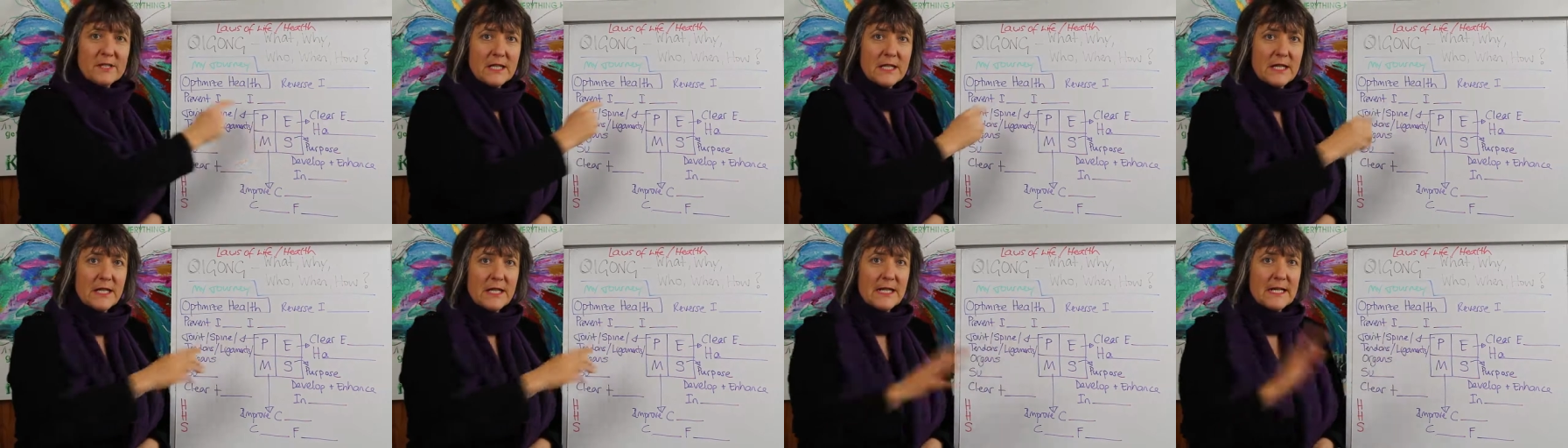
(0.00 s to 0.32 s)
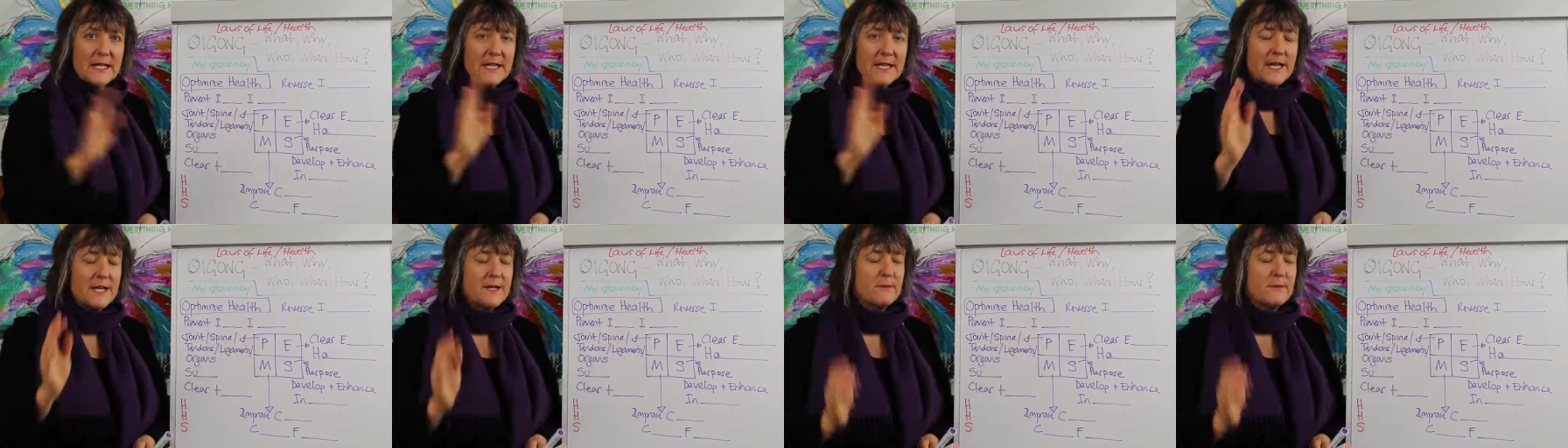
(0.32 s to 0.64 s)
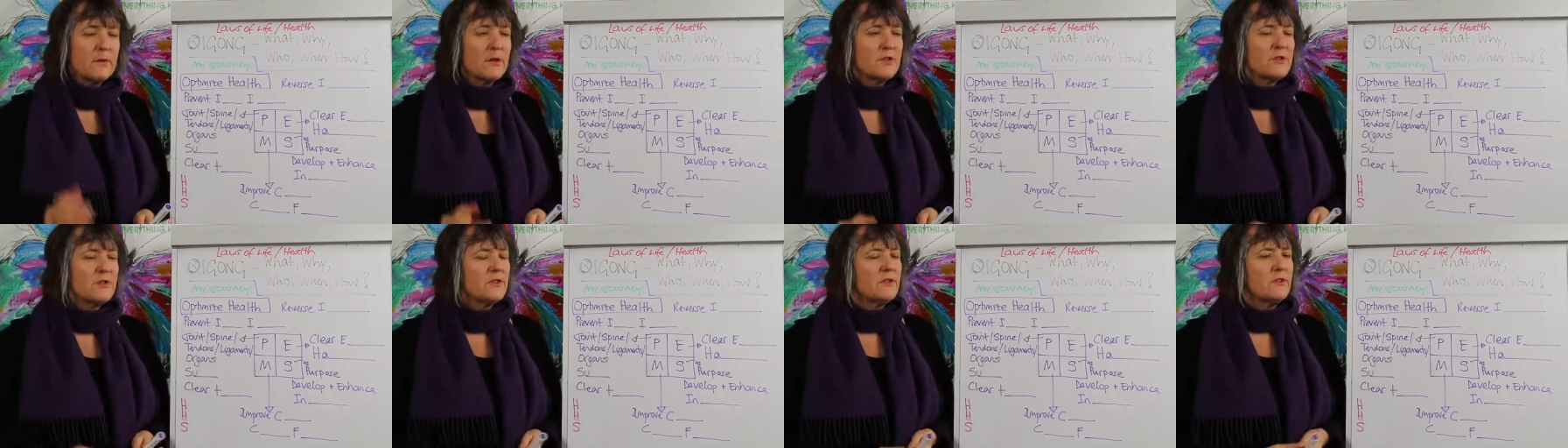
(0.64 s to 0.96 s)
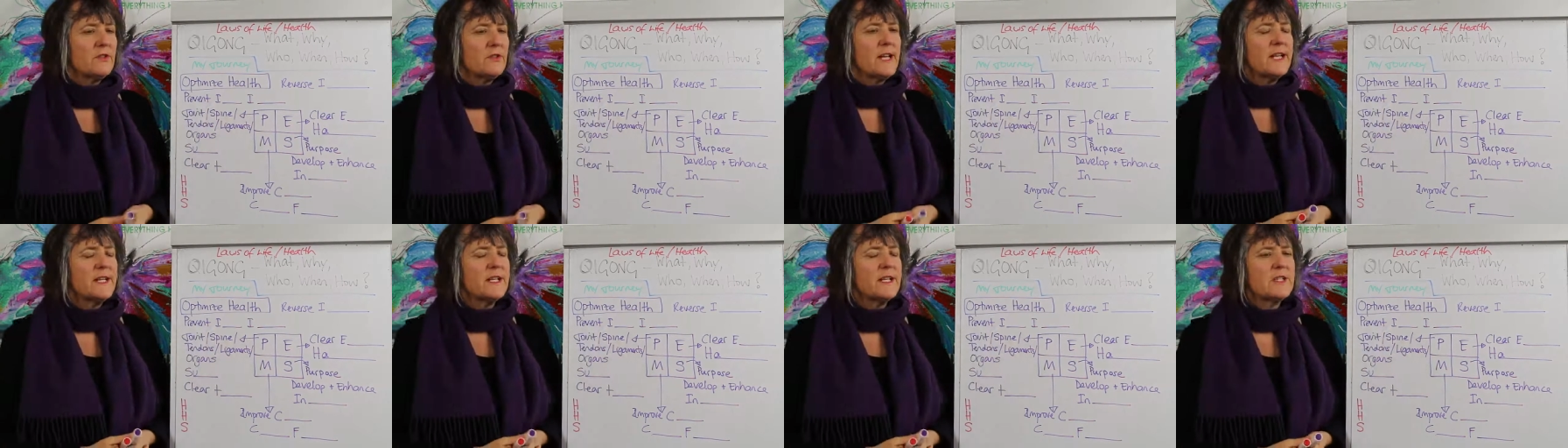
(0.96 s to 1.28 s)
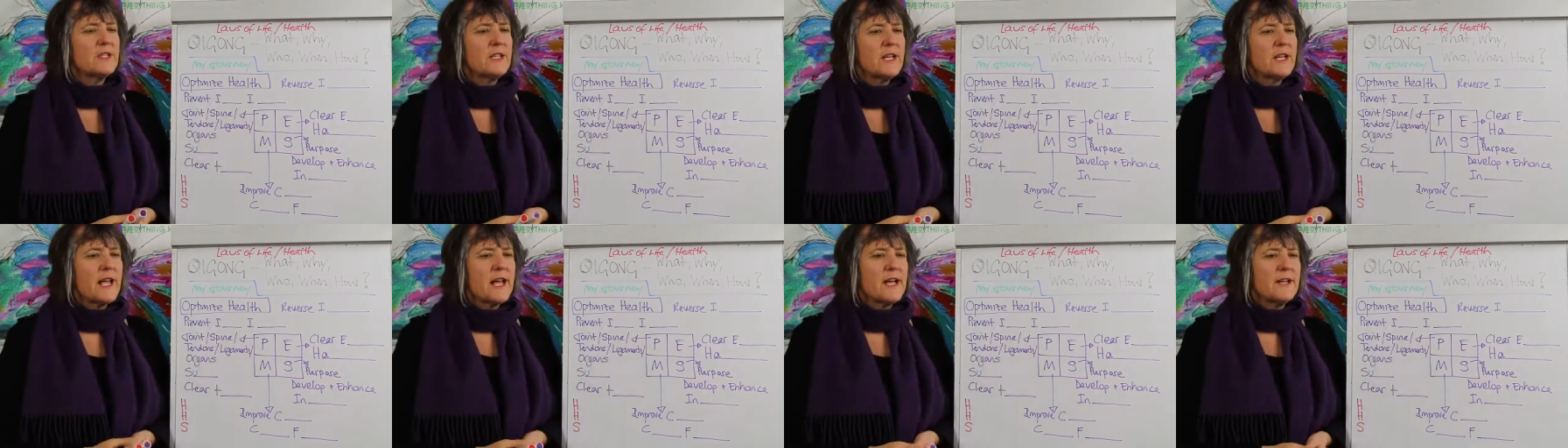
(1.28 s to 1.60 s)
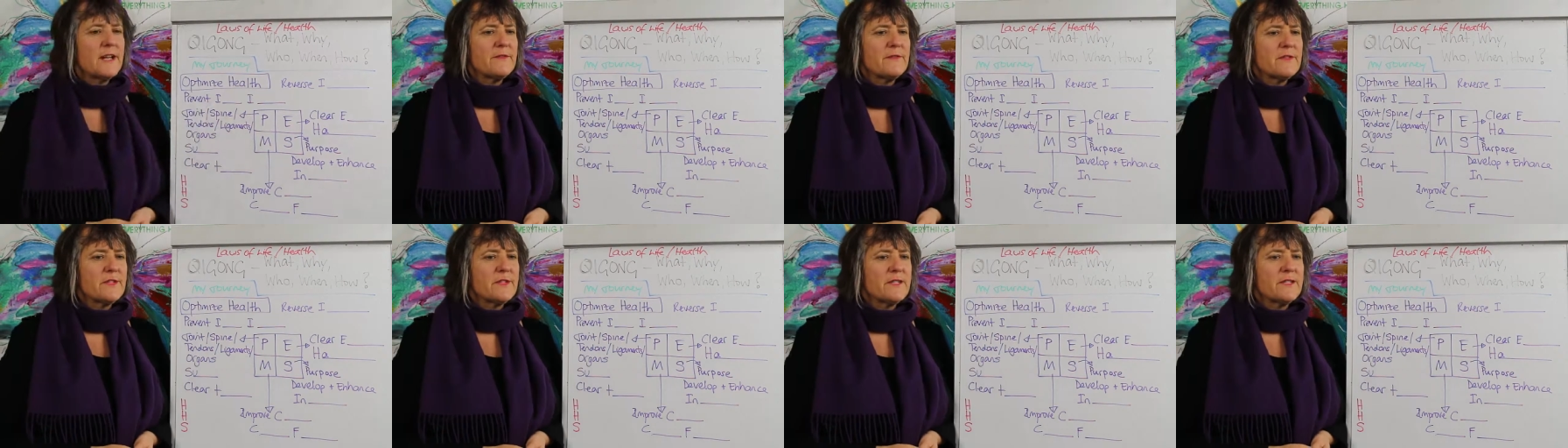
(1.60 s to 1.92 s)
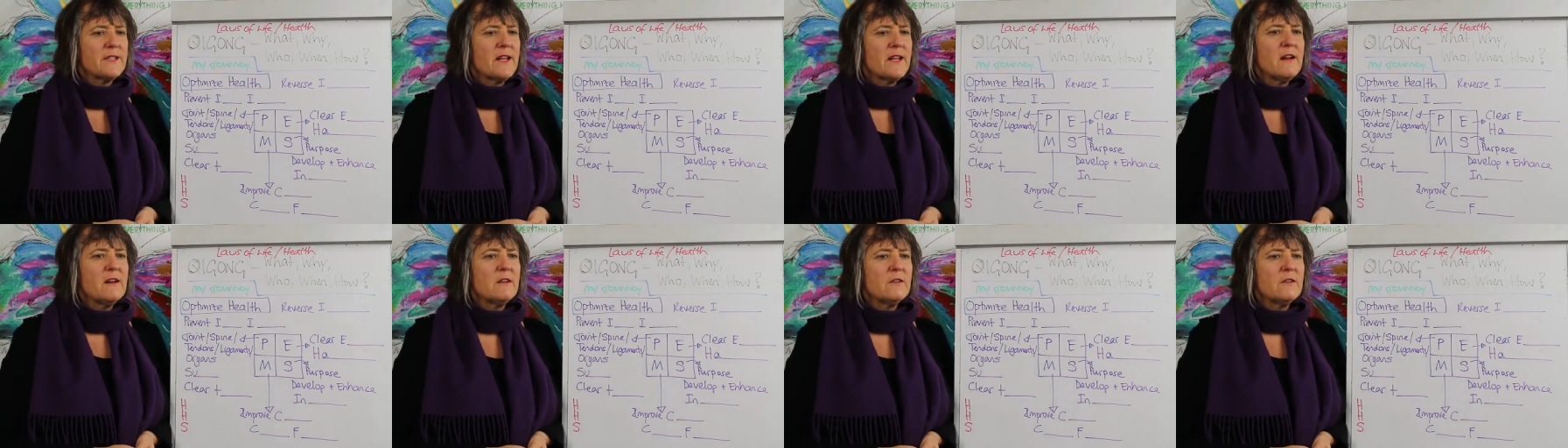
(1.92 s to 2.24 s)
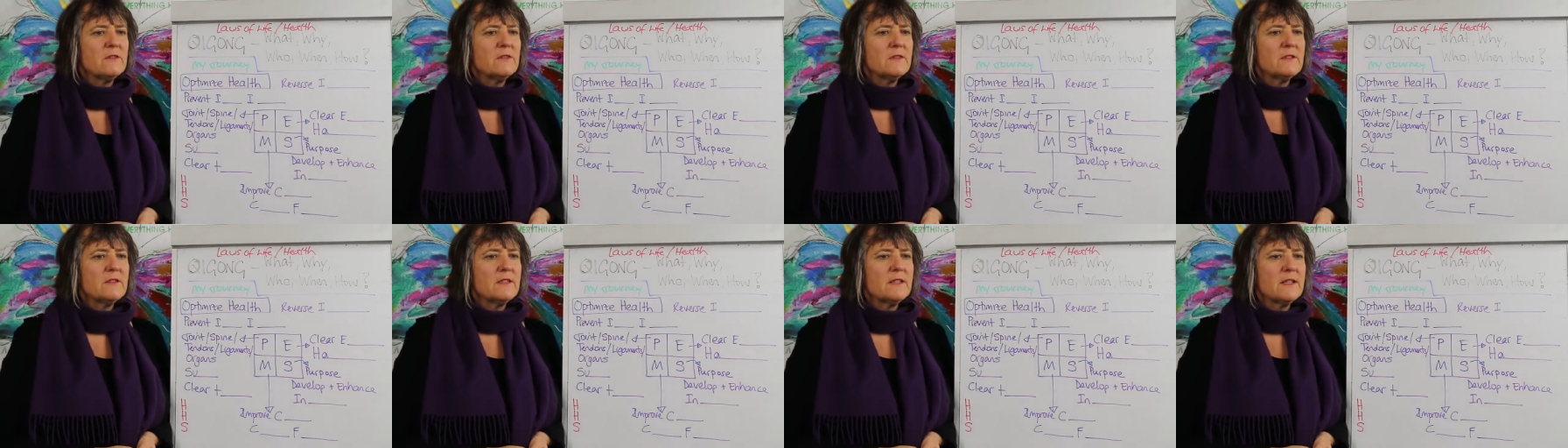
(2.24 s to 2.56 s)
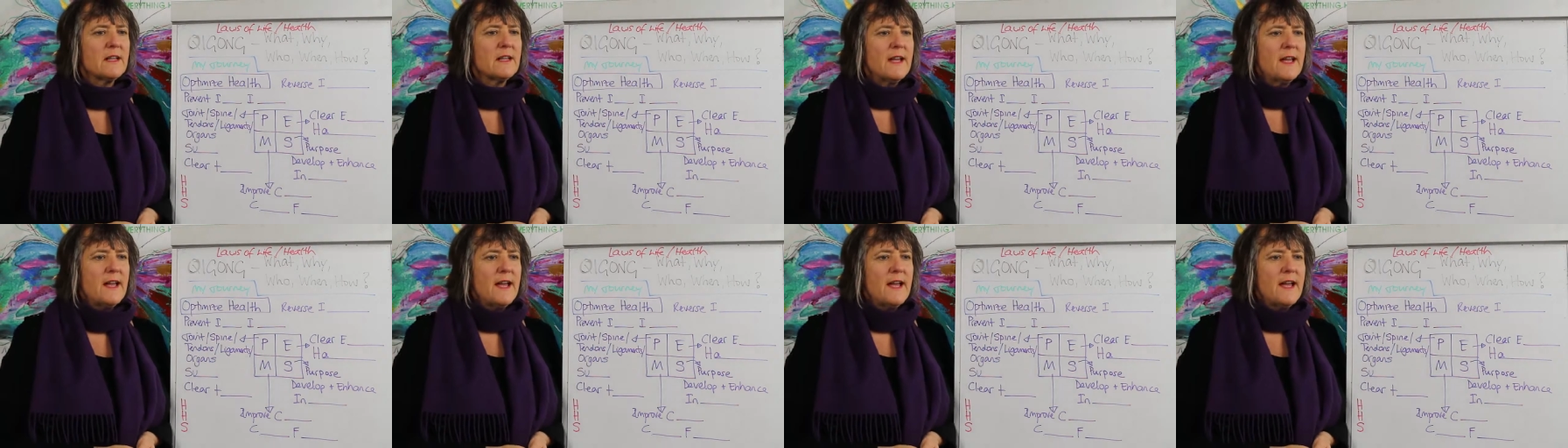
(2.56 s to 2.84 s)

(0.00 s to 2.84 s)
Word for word: to clear that emotional energy out of the cells